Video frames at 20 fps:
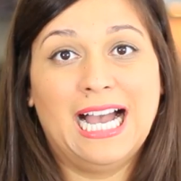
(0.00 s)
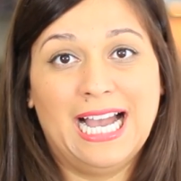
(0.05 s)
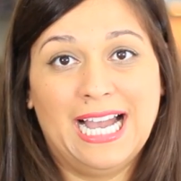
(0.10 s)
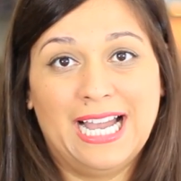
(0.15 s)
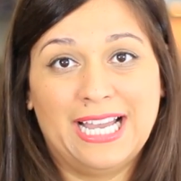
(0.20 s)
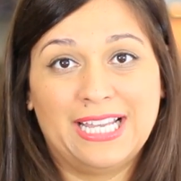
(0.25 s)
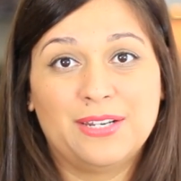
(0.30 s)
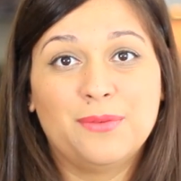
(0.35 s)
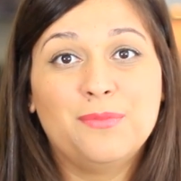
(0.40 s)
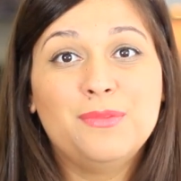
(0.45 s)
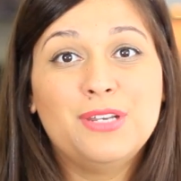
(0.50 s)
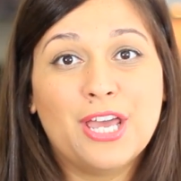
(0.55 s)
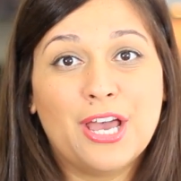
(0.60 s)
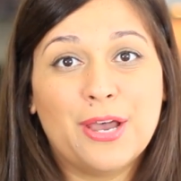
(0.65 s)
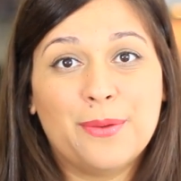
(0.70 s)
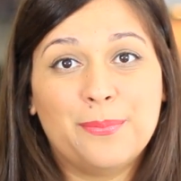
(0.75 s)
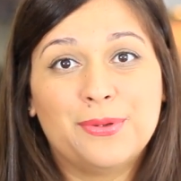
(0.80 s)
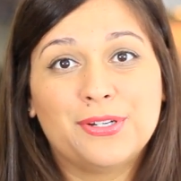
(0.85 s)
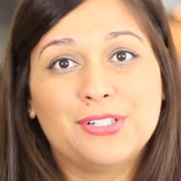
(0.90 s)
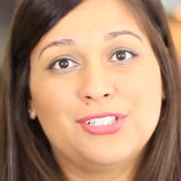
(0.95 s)
Item
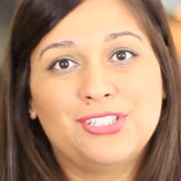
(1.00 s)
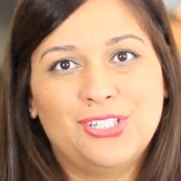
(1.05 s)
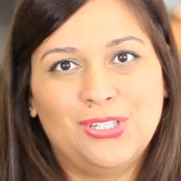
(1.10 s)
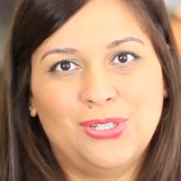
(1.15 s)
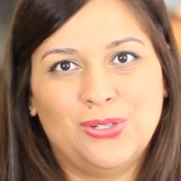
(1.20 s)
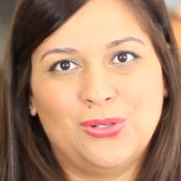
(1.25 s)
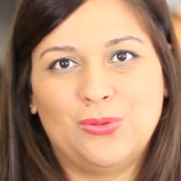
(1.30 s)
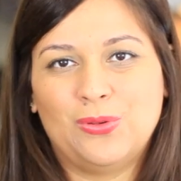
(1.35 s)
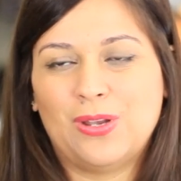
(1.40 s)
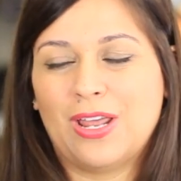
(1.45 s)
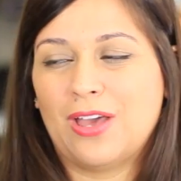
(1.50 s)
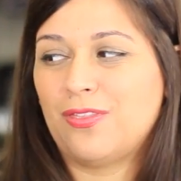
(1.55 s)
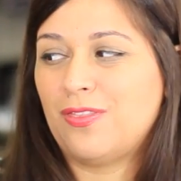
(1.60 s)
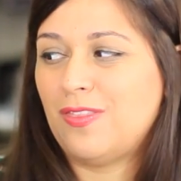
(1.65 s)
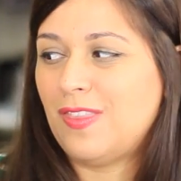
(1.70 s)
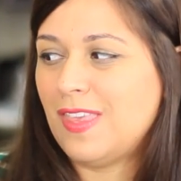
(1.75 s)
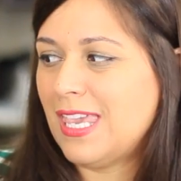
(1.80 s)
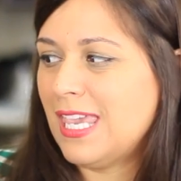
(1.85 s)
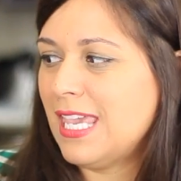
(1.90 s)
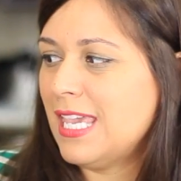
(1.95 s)
number 2. Now
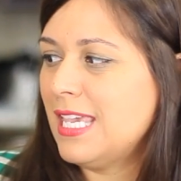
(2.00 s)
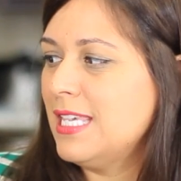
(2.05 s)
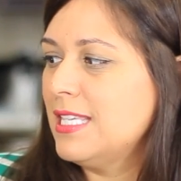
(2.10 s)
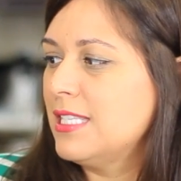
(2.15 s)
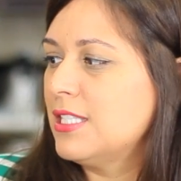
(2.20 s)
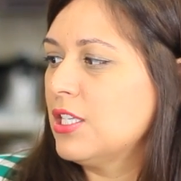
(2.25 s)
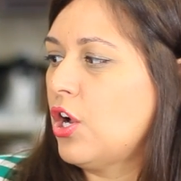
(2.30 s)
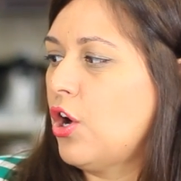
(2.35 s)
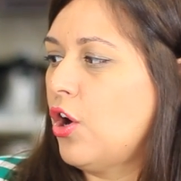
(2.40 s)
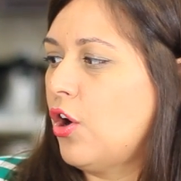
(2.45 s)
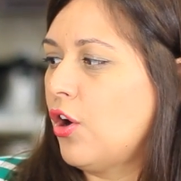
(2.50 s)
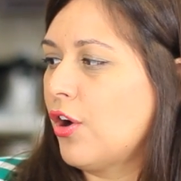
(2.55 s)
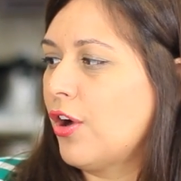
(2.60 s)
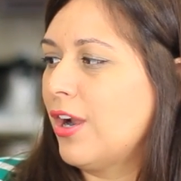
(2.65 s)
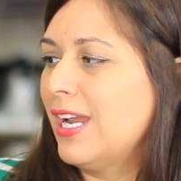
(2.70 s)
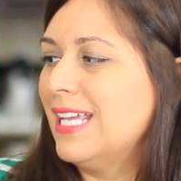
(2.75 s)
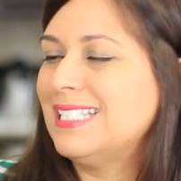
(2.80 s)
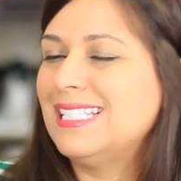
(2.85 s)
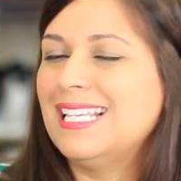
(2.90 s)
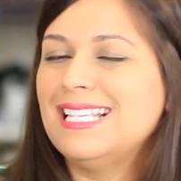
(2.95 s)
these
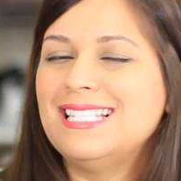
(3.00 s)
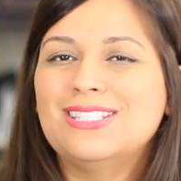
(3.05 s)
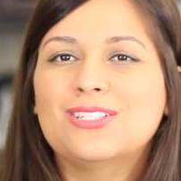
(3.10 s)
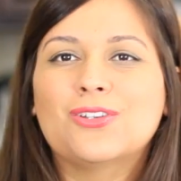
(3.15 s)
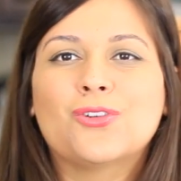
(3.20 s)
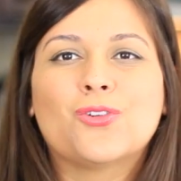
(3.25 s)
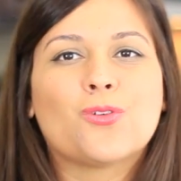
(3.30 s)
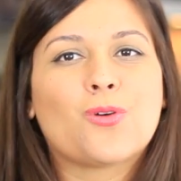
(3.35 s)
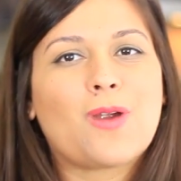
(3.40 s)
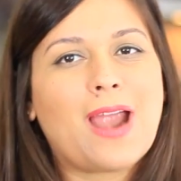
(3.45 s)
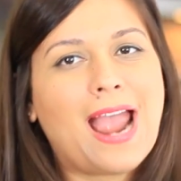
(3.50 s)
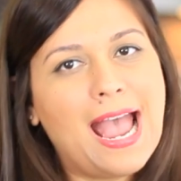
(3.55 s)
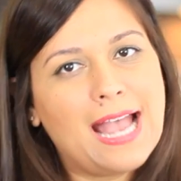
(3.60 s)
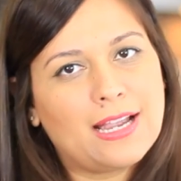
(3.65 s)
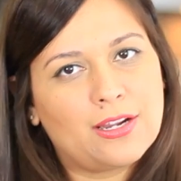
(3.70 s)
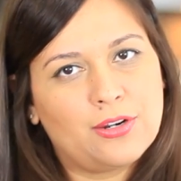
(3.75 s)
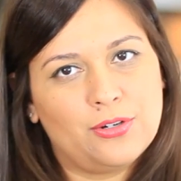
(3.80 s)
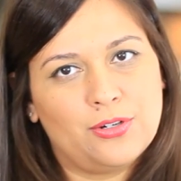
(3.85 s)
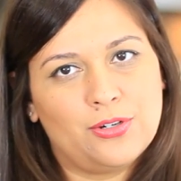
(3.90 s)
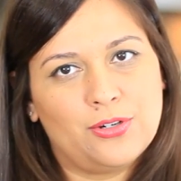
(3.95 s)
are, it says
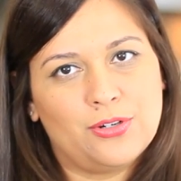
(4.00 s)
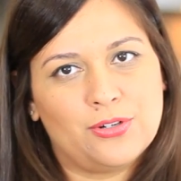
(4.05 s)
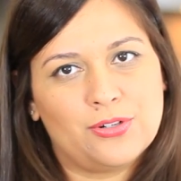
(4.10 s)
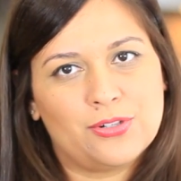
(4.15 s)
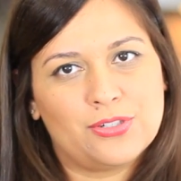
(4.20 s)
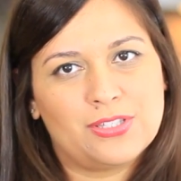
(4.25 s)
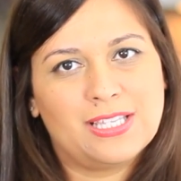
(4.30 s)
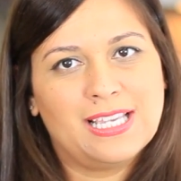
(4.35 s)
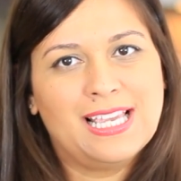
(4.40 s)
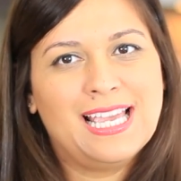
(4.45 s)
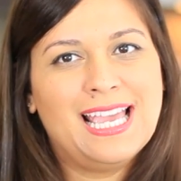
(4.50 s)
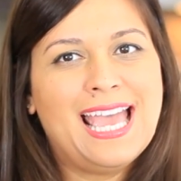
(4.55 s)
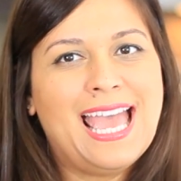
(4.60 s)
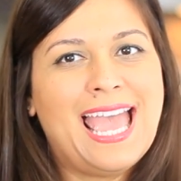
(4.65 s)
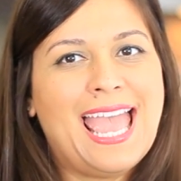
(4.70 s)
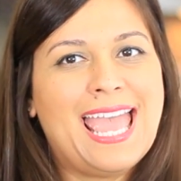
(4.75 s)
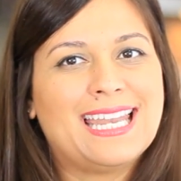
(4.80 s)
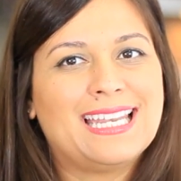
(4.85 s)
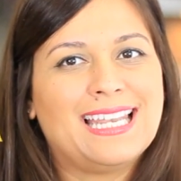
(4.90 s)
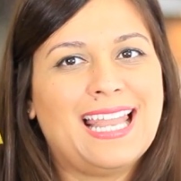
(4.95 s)
crackers.
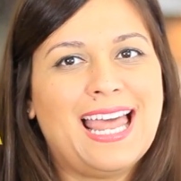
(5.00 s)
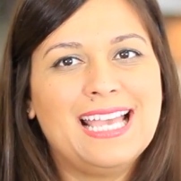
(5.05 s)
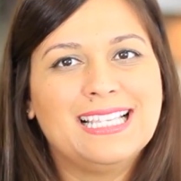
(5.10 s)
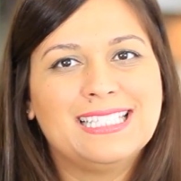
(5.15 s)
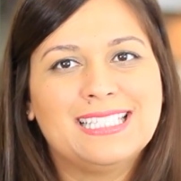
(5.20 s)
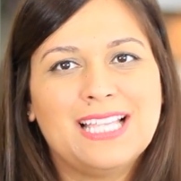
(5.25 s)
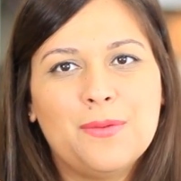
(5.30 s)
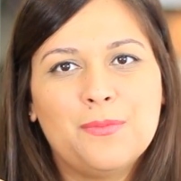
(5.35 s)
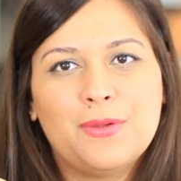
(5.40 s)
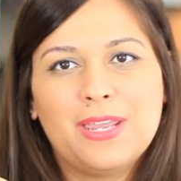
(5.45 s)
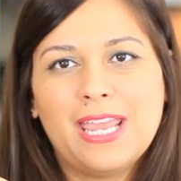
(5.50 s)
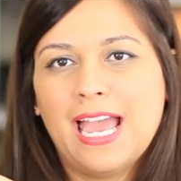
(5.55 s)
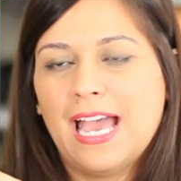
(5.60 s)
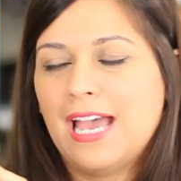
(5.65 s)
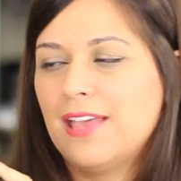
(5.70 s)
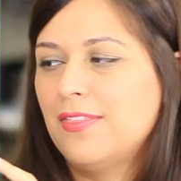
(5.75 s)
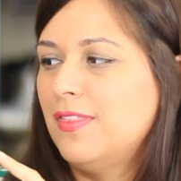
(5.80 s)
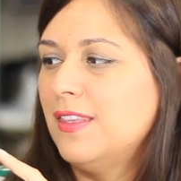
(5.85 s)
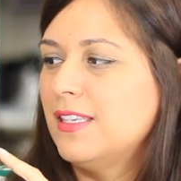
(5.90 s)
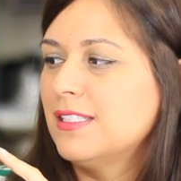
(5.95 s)
And last time we
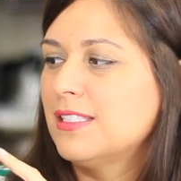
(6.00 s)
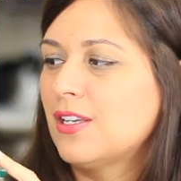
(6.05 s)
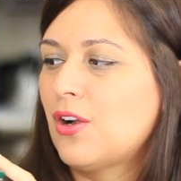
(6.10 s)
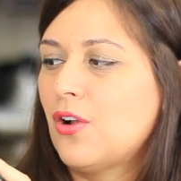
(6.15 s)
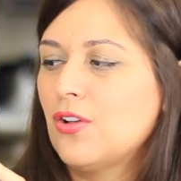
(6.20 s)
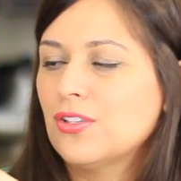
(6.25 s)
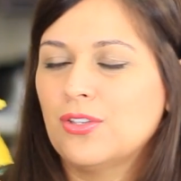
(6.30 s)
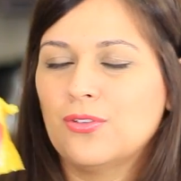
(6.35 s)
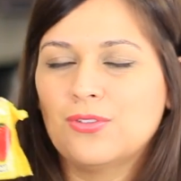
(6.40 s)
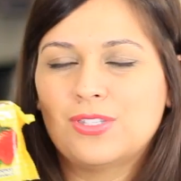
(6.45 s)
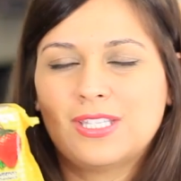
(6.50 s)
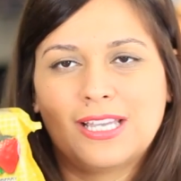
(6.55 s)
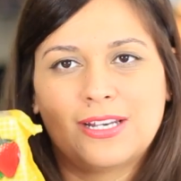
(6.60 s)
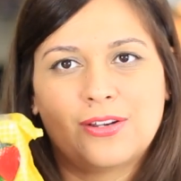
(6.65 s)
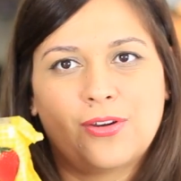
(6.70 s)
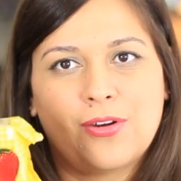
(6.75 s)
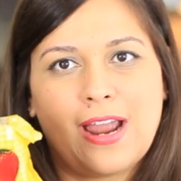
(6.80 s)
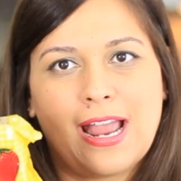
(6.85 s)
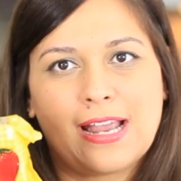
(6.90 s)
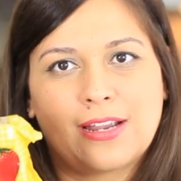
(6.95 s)
had this, it also
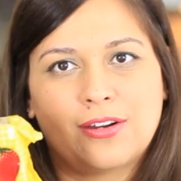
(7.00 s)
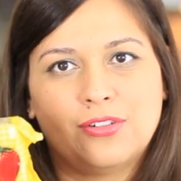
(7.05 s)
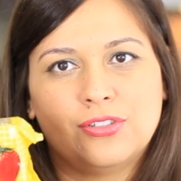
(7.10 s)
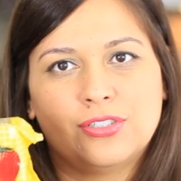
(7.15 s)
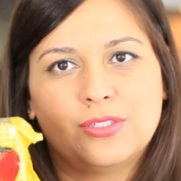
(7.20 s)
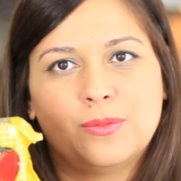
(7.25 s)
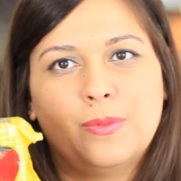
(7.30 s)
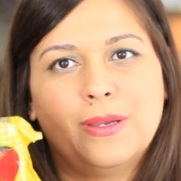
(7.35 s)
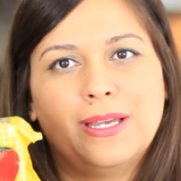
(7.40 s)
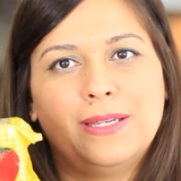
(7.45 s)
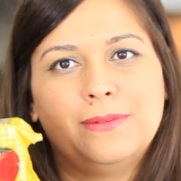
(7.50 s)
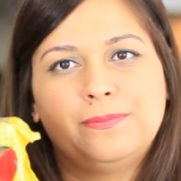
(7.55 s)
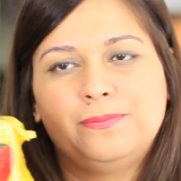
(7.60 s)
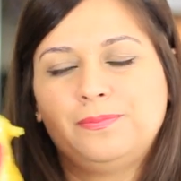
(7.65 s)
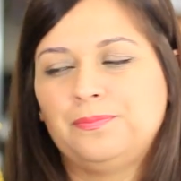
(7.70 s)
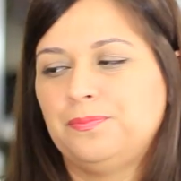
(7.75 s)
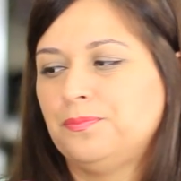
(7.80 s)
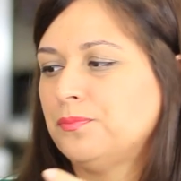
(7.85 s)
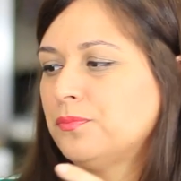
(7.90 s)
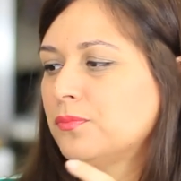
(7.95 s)
said crackers, but
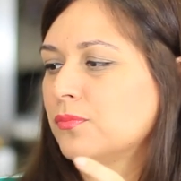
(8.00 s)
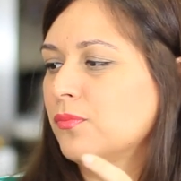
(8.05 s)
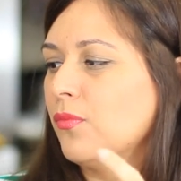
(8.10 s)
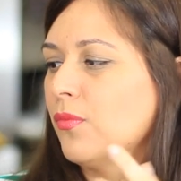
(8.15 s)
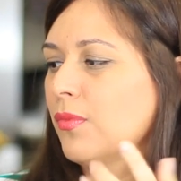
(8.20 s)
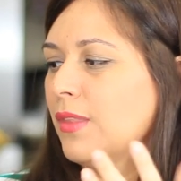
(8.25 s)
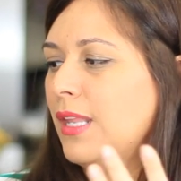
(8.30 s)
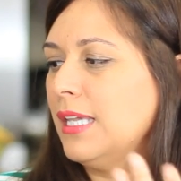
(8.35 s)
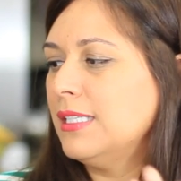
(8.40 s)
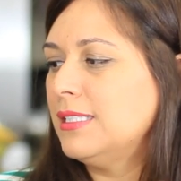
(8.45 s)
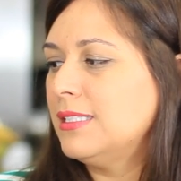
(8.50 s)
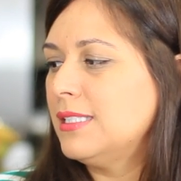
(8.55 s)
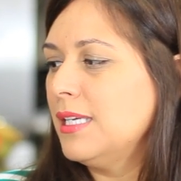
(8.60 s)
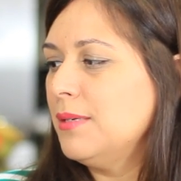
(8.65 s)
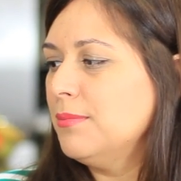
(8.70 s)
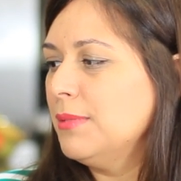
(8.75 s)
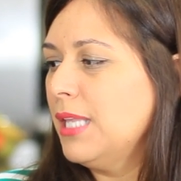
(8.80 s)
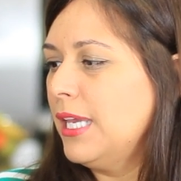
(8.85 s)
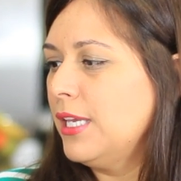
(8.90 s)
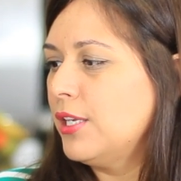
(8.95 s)
they
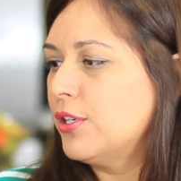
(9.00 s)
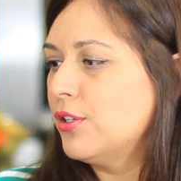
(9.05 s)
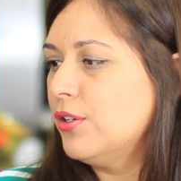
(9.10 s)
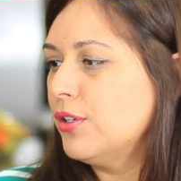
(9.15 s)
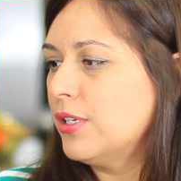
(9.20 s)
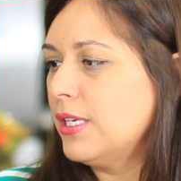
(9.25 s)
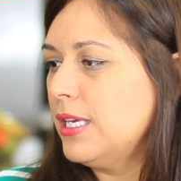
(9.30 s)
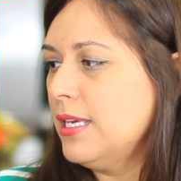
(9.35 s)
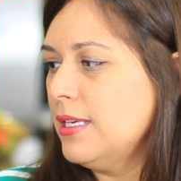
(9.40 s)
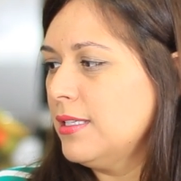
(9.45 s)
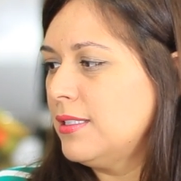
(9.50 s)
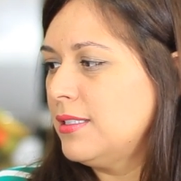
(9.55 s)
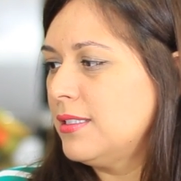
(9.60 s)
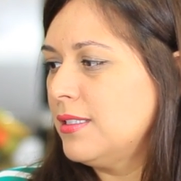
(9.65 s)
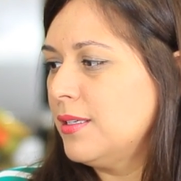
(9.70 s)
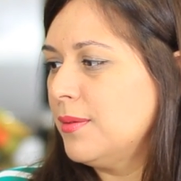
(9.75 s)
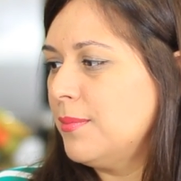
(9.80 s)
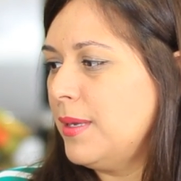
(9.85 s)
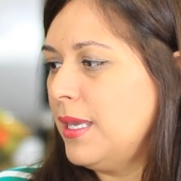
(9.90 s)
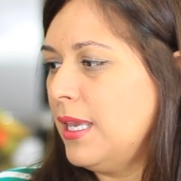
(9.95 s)
seem like cookies
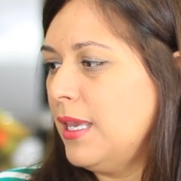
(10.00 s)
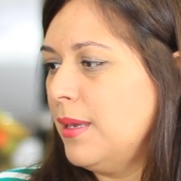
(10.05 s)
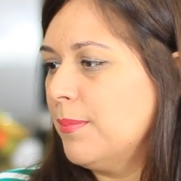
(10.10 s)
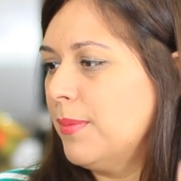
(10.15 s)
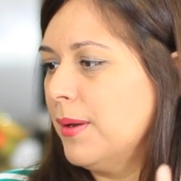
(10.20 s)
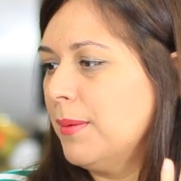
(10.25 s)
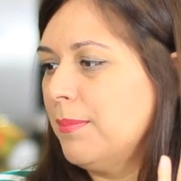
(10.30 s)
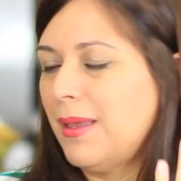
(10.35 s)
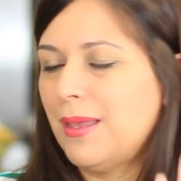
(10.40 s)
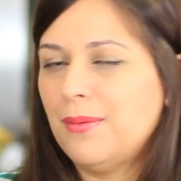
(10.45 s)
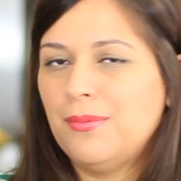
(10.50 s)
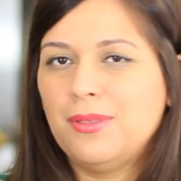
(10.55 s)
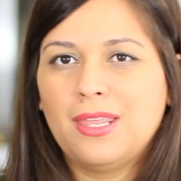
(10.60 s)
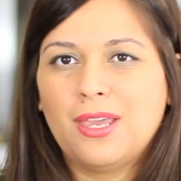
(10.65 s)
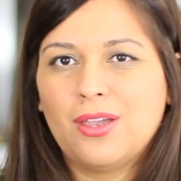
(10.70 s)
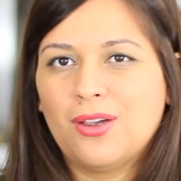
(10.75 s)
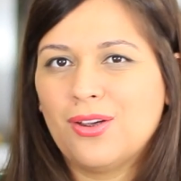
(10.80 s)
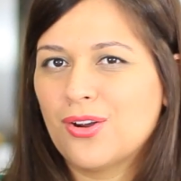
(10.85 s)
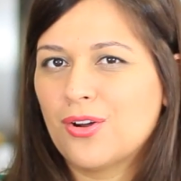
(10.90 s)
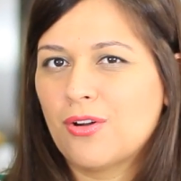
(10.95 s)
to me, but maybe
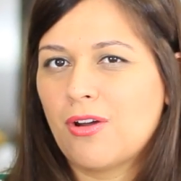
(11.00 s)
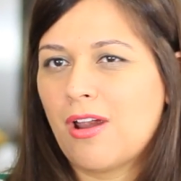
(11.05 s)
they are